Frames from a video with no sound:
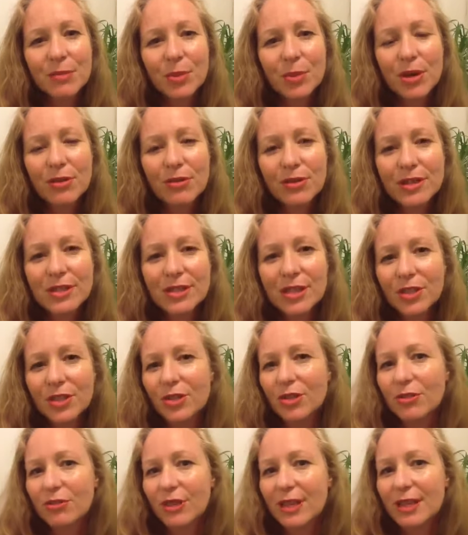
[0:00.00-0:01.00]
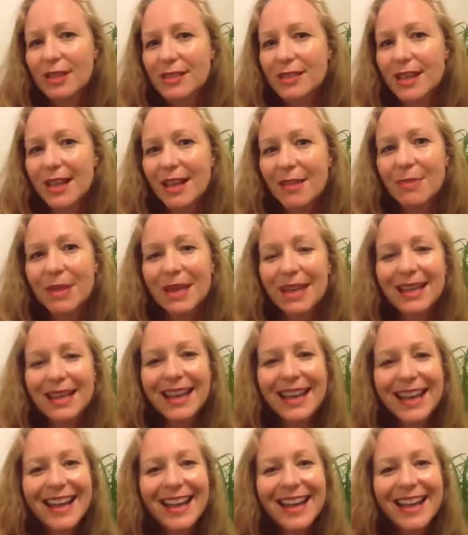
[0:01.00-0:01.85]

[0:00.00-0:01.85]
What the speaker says: boyfriends and girlfriends. I mean